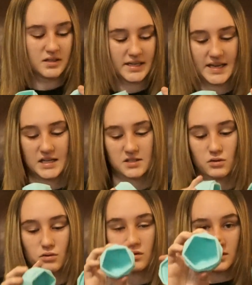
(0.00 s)
I can't
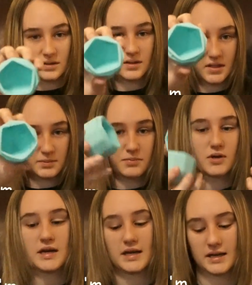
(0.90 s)
school. It's
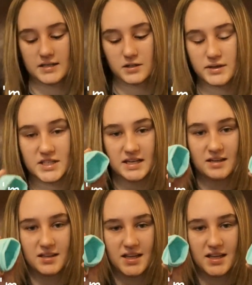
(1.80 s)
pretty and squishy.